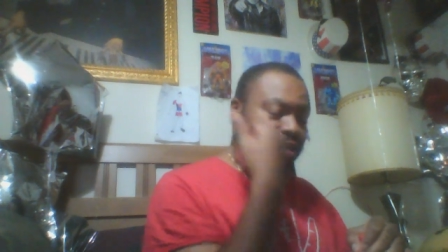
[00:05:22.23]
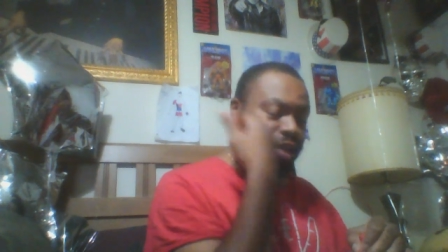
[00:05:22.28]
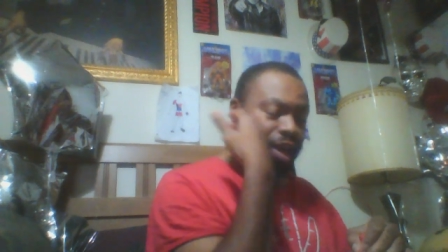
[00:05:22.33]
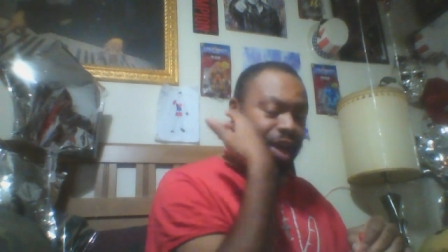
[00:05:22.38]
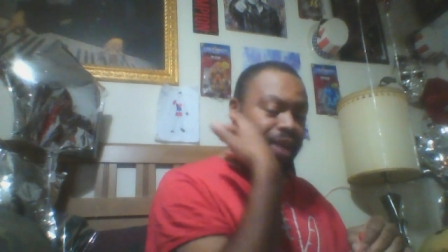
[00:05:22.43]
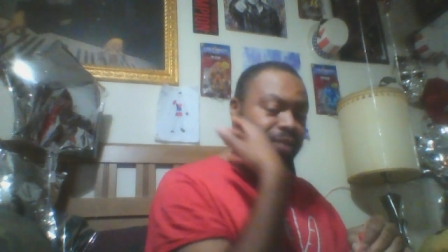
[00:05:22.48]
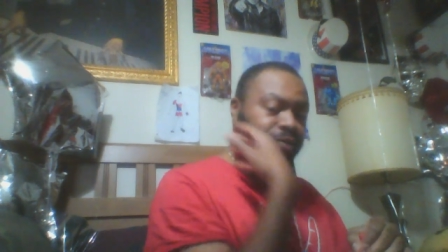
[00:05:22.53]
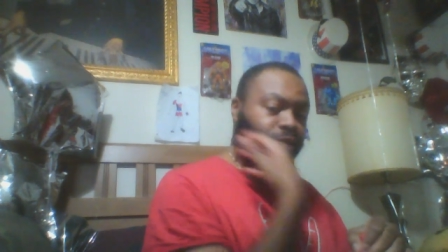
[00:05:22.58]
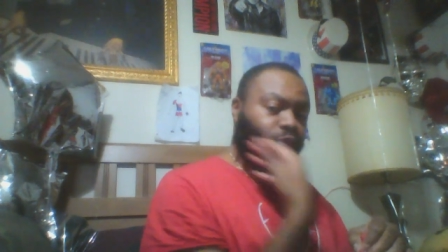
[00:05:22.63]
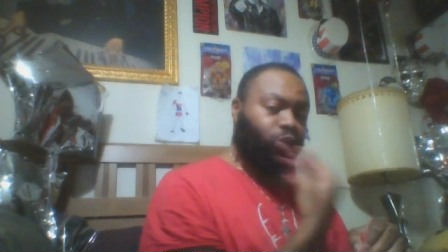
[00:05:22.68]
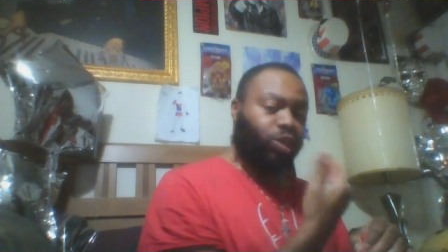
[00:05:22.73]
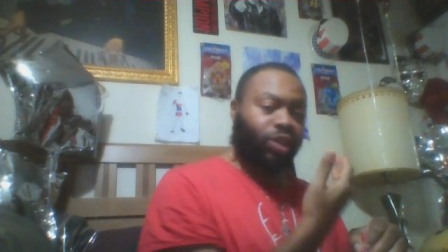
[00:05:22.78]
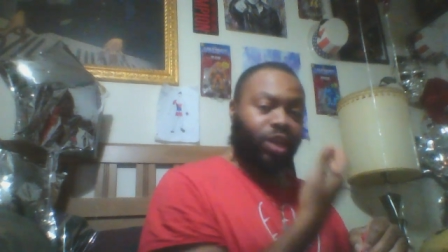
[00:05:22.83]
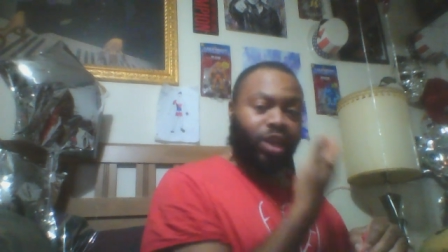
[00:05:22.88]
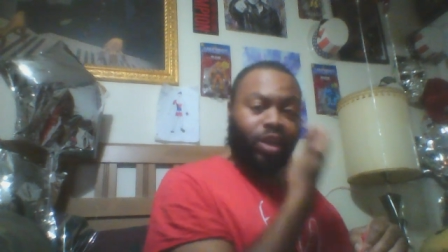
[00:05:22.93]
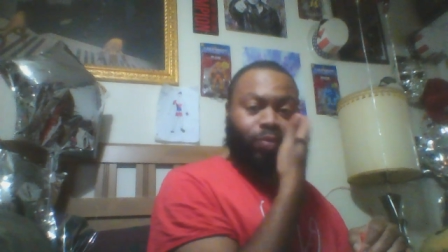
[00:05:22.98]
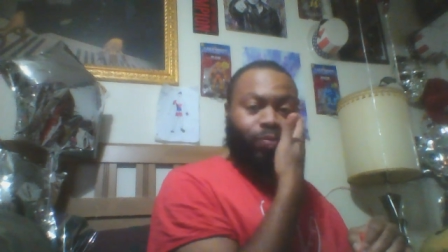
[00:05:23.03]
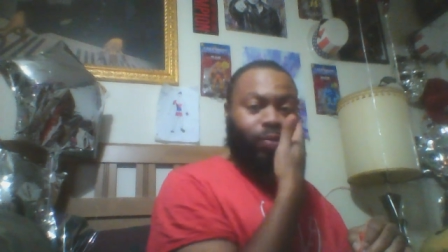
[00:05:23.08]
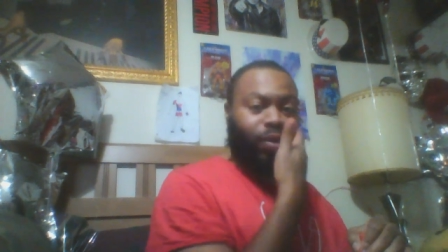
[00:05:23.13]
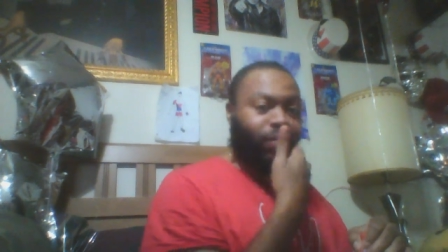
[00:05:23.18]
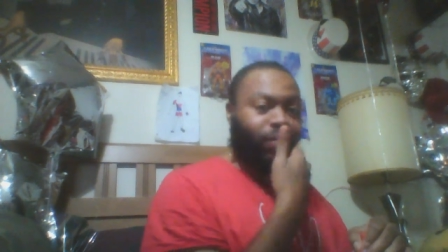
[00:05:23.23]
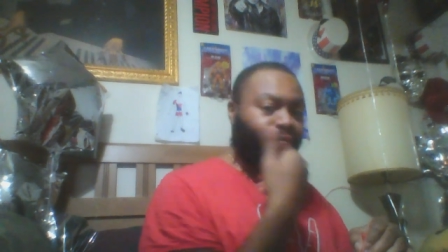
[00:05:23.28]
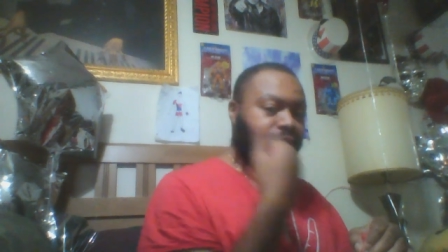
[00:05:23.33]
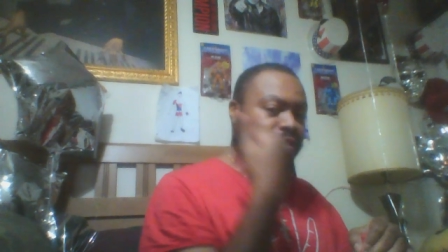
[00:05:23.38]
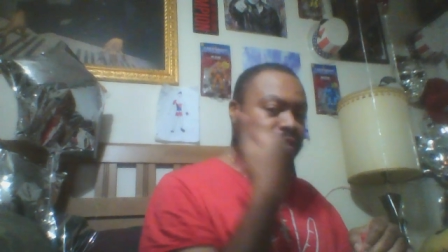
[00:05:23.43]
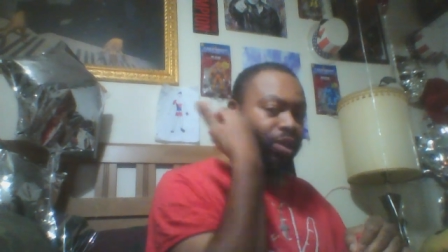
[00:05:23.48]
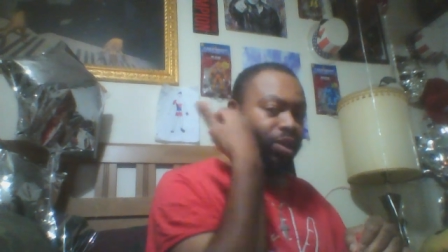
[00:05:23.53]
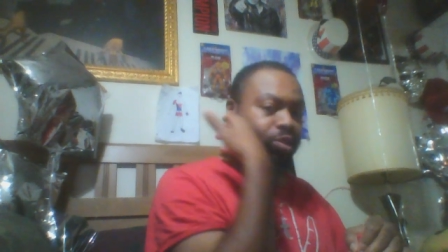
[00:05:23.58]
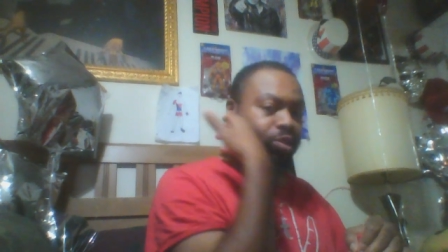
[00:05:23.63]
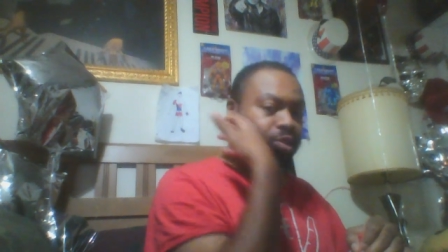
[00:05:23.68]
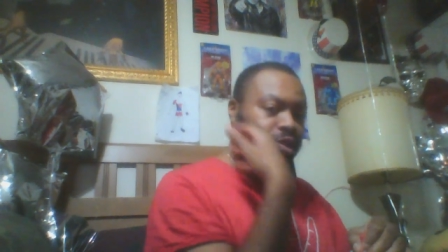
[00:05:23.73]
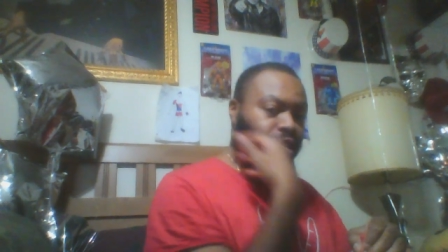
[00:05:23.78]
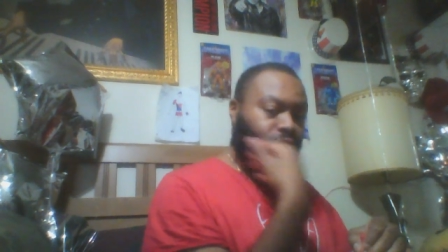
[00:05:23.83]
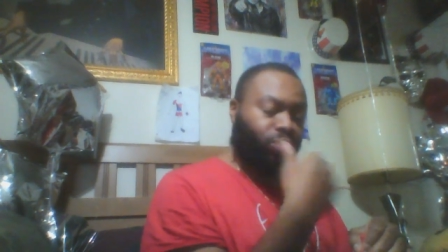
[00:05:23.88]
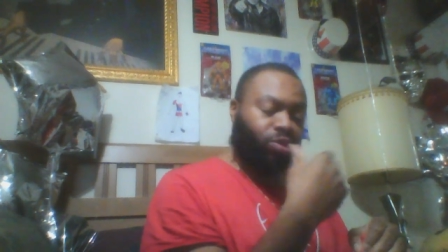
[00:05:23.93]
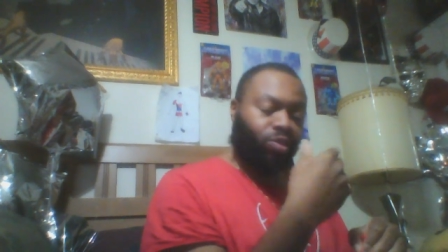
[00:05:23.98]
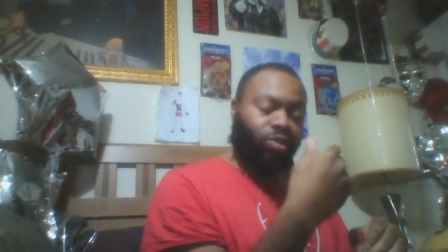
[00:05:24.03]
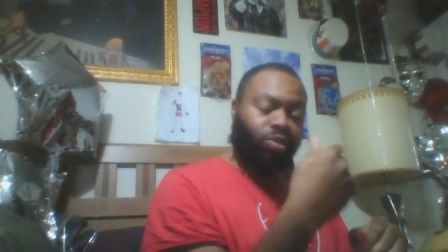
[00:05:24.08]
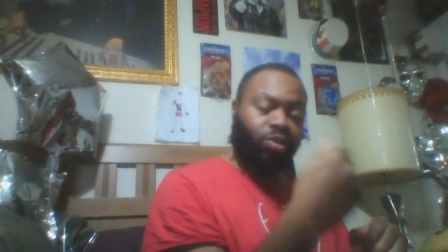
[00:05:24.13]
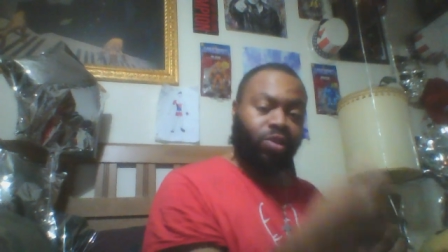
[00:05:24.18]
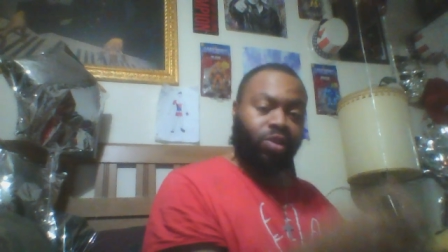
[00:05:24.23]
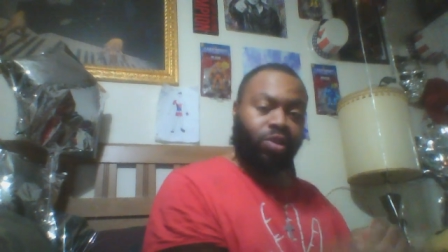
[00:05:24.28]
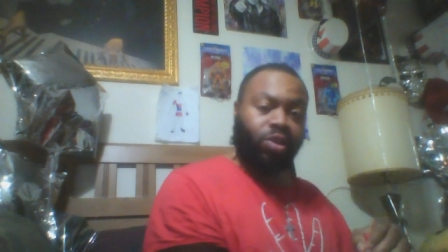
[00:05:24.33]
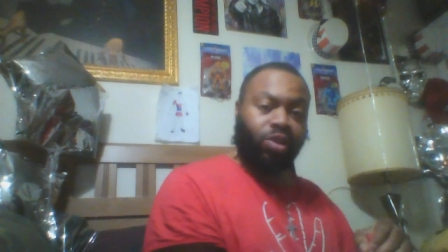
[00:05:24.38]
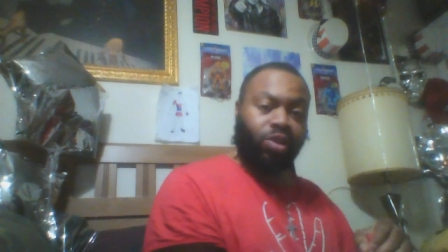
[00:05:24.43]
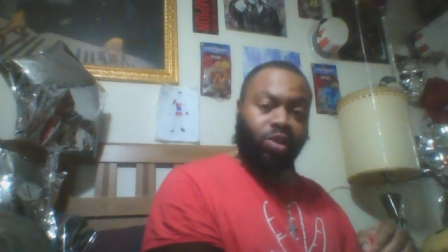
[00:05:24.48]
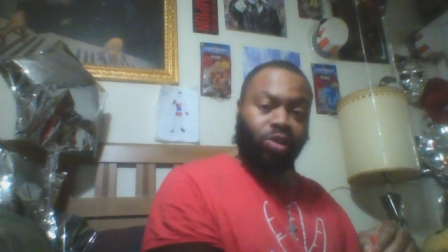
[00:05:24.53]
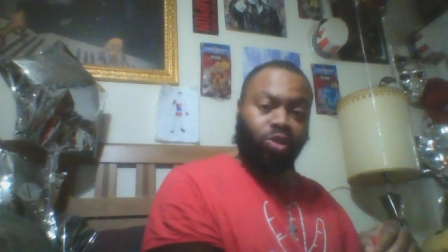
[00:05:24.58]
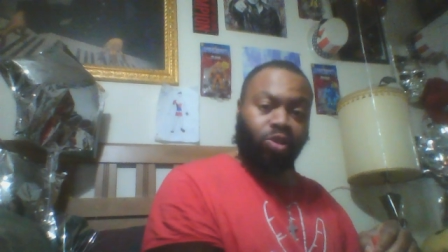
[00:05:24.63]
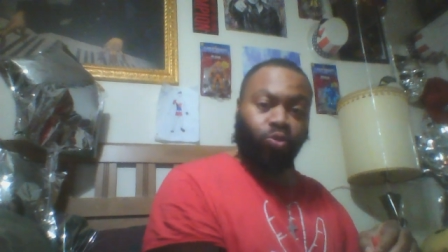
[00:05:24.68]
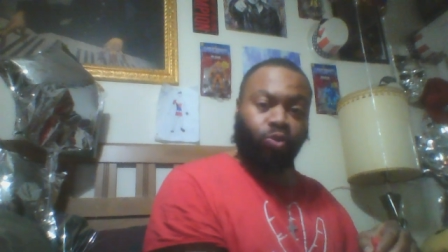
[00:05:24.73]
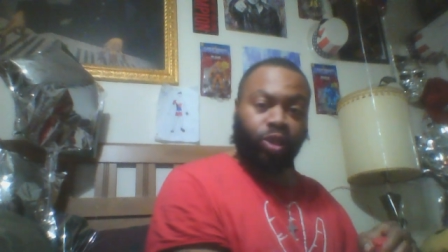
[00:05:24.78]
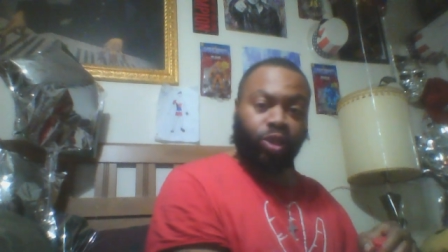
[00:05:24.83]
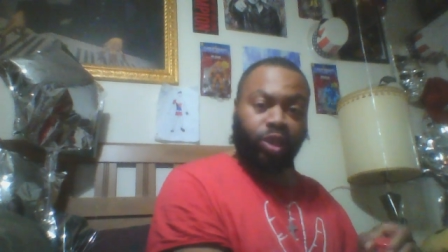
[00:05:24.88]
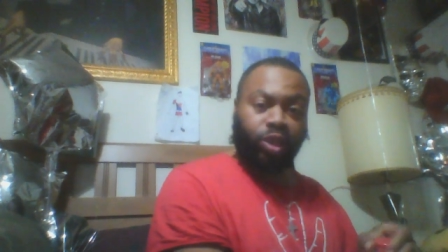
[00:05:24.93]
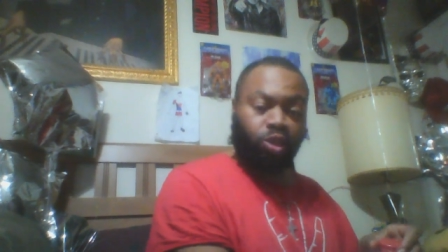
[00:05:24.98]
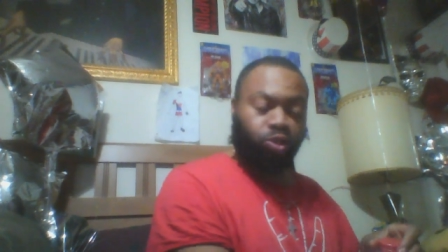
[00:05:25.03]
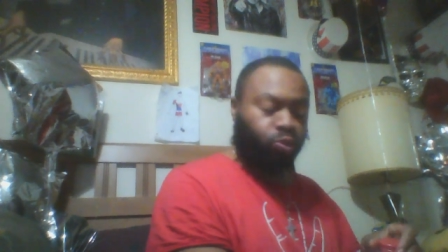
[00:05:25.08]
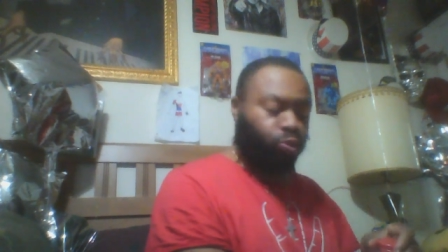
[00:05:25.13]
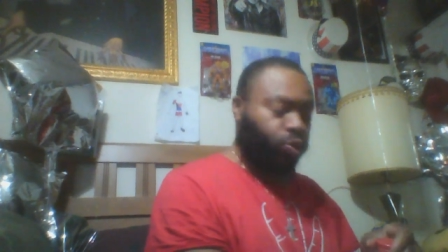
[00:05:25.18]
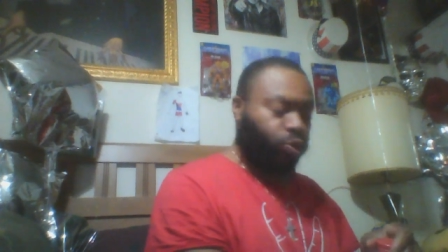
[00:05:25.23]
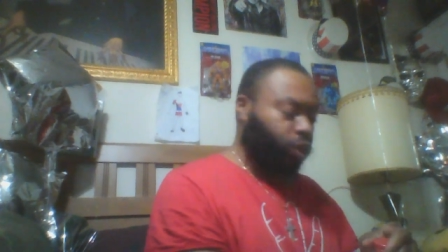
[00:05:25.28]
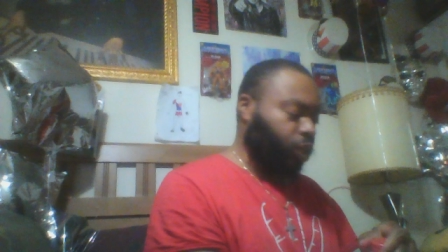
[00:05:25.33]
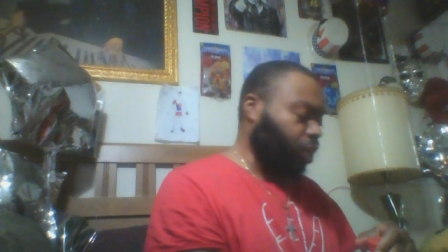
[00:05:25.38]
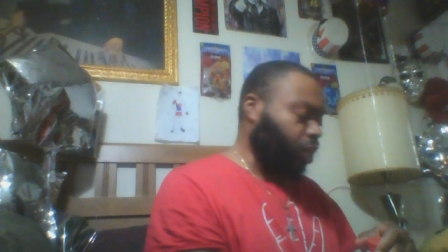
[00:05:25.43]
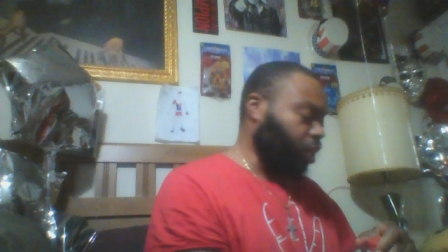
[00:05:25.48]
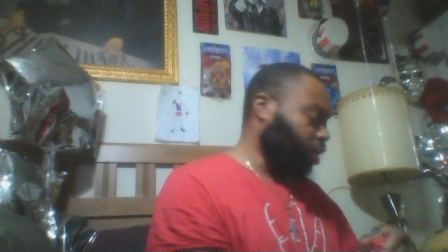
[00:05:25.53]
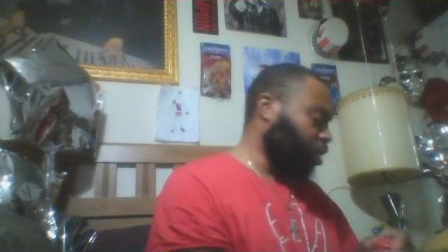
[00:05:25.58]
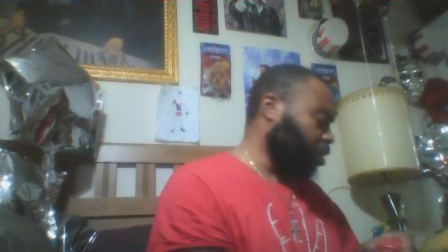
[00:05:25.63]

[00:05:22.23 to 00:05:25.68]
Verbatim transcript: I haven't shaved my face since 2020.